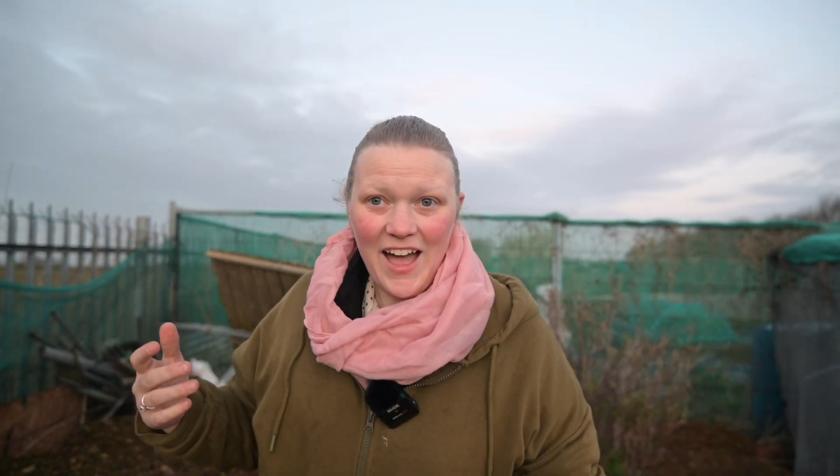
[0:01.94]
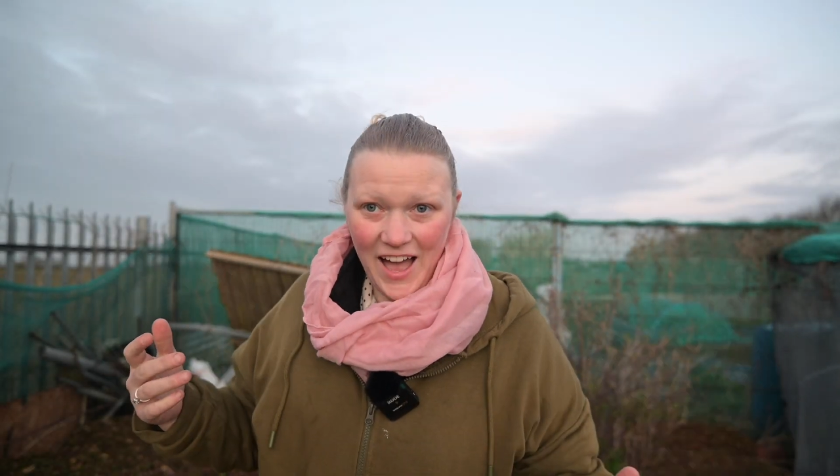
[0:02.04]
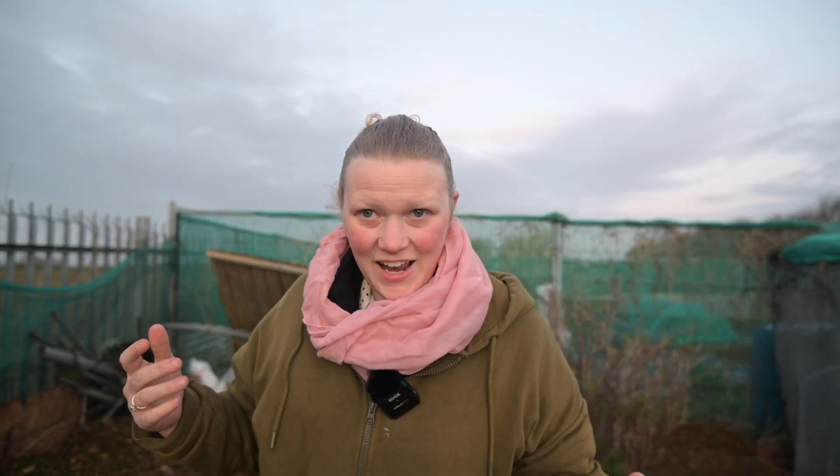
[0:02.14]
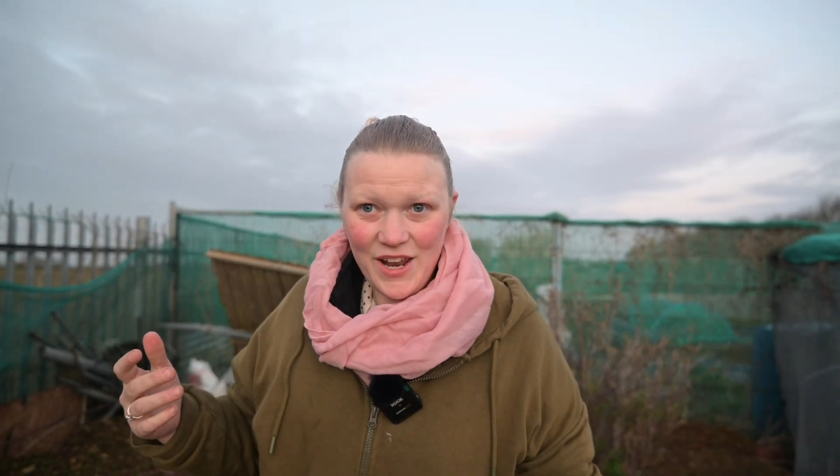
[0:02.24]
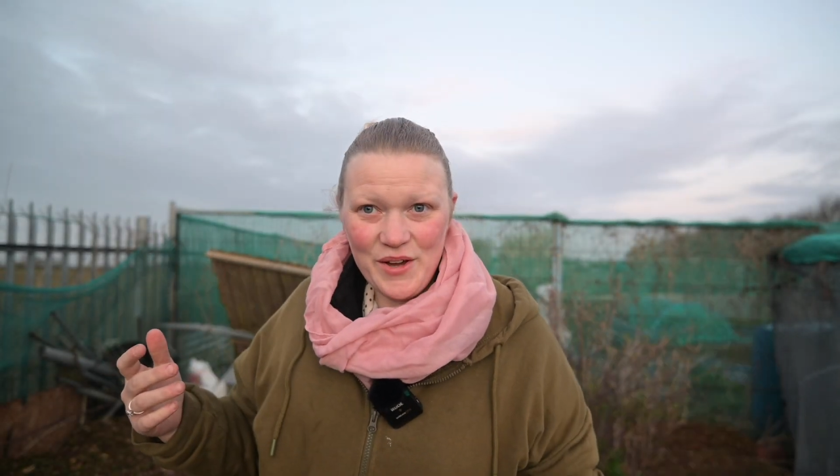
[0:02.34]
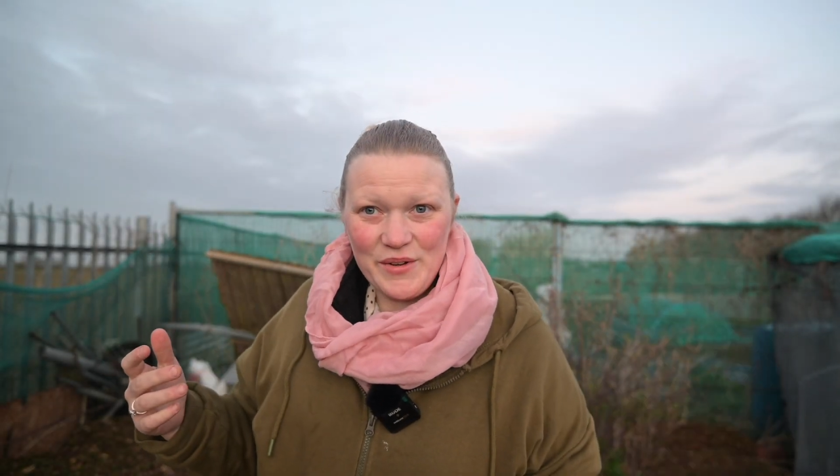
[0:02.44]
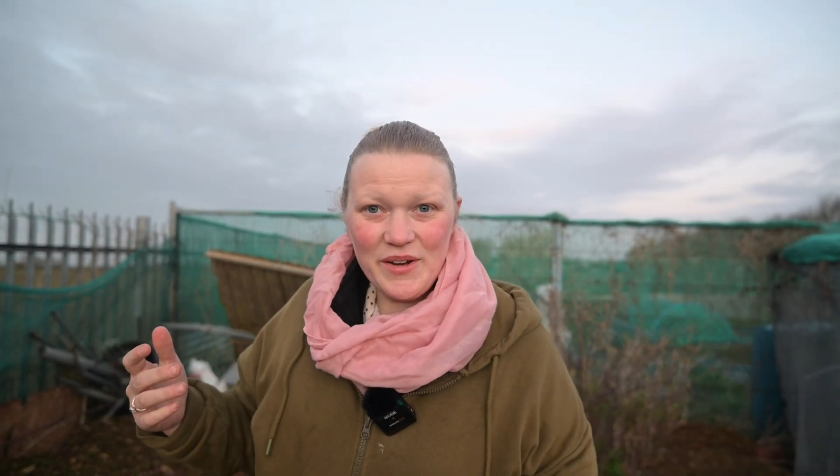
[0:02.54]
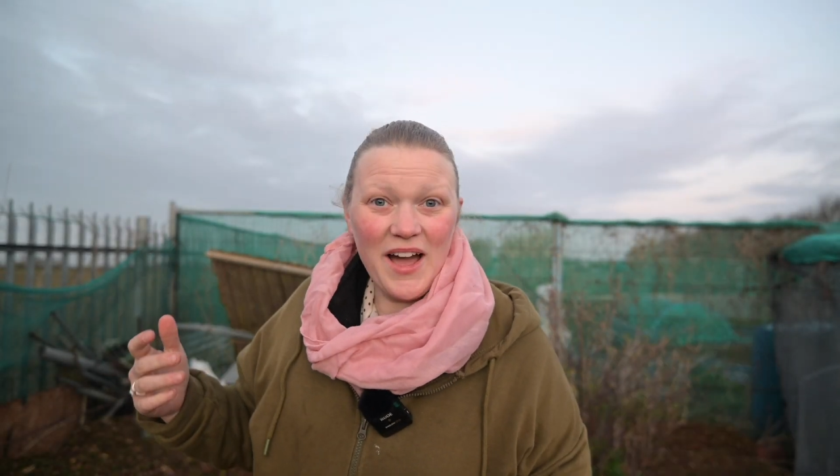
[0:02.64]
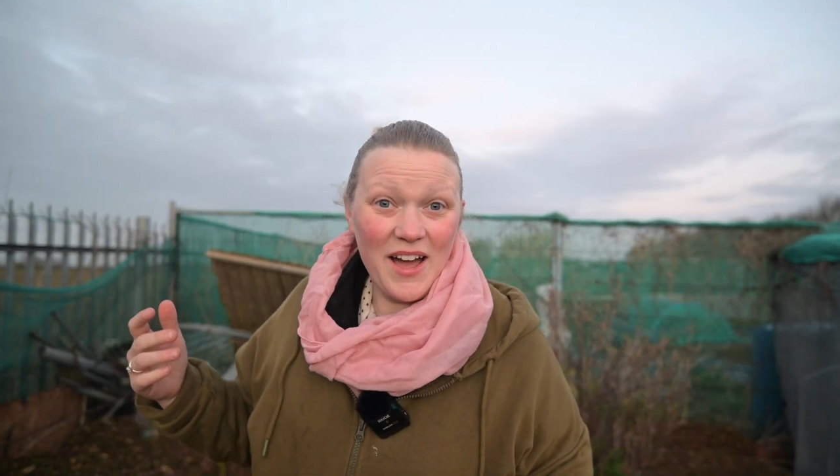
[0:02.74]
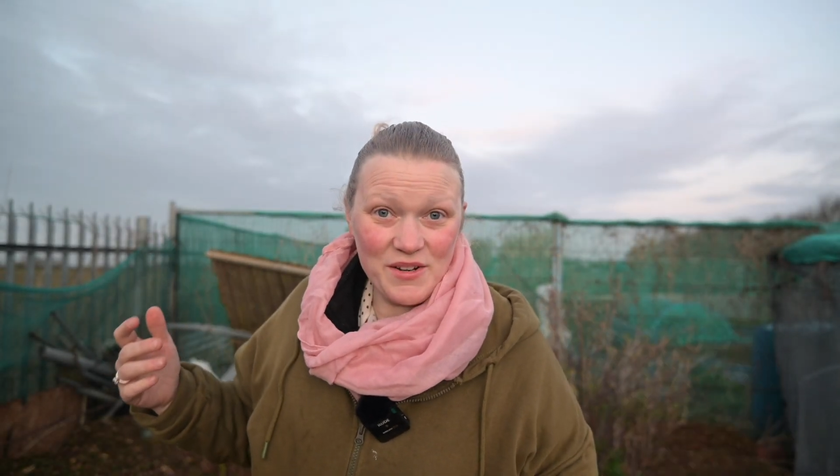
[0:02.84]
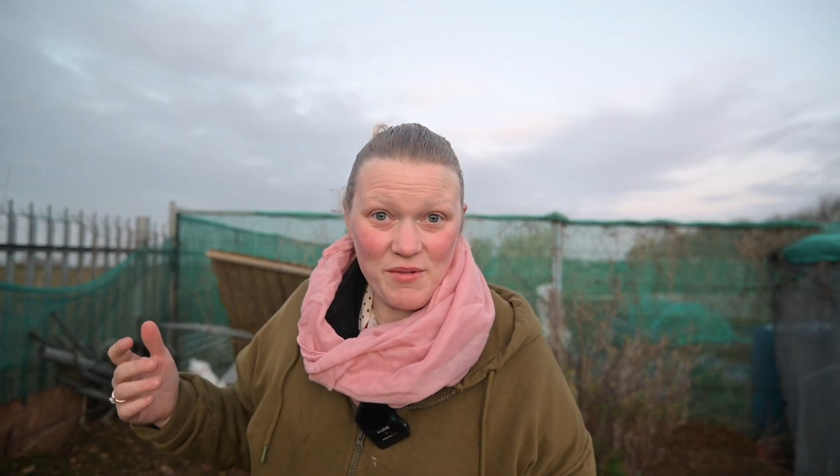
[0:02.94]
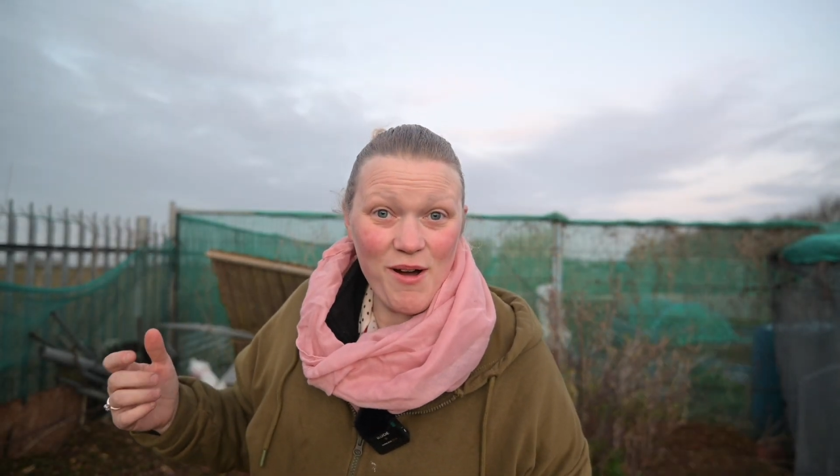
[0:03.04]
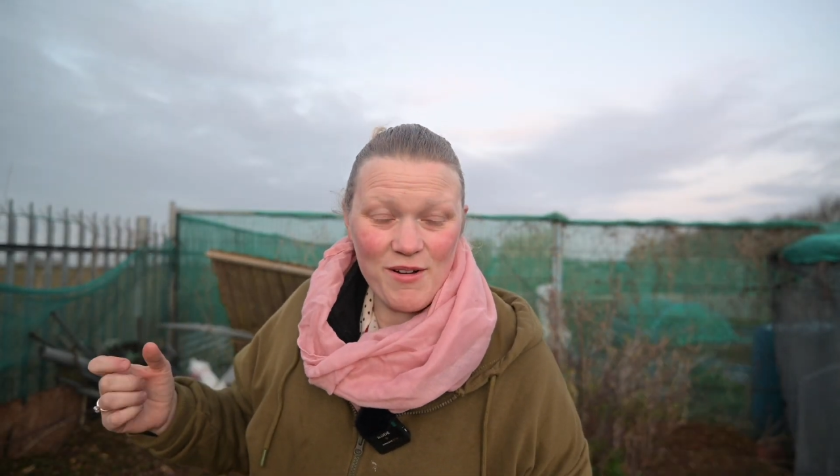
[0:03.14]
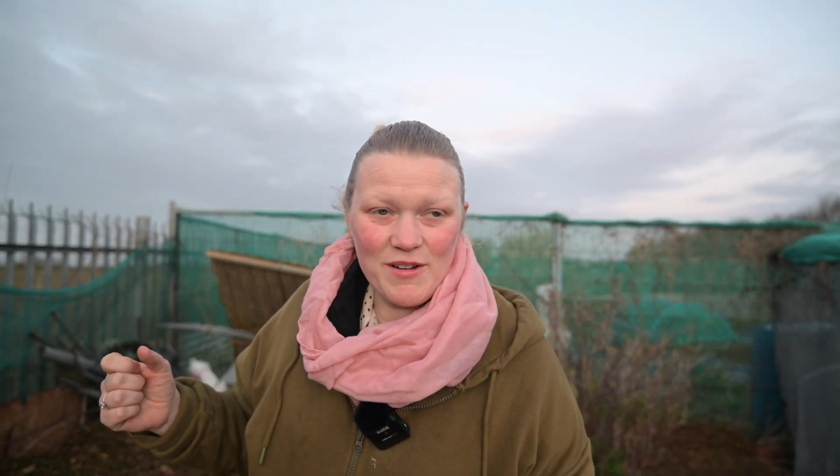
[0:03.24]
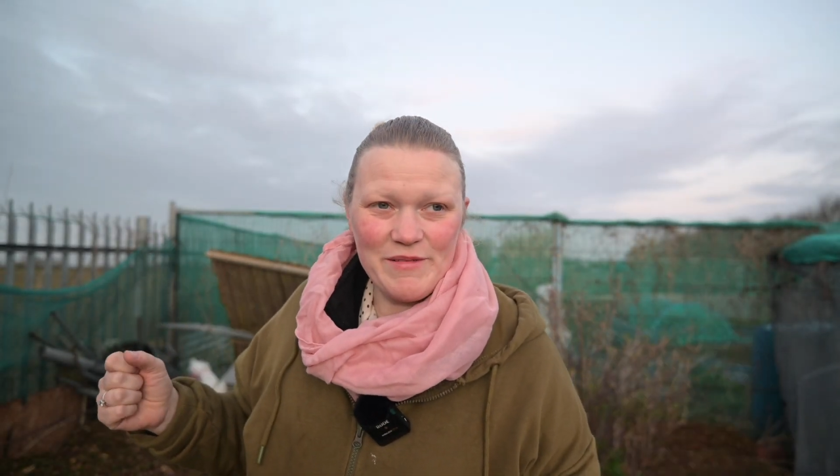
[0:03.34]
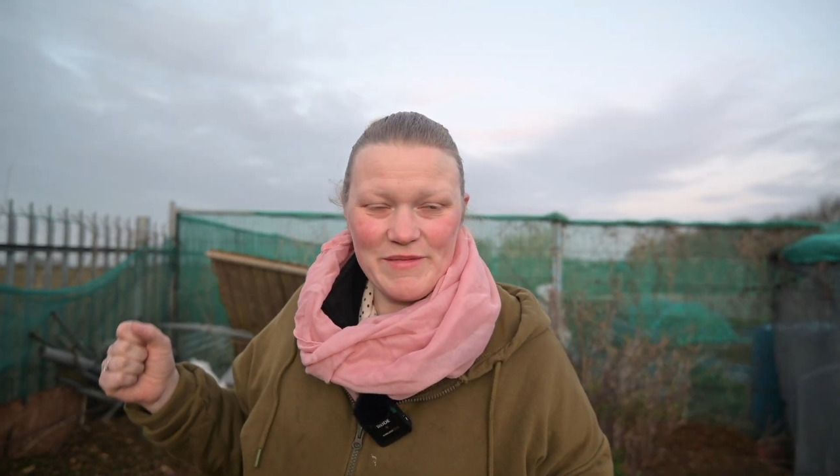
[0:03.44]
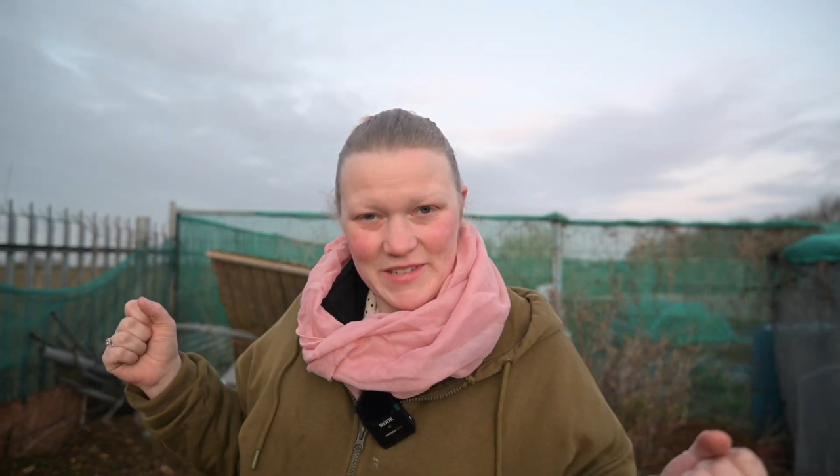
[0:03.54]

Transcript: Hello and welcome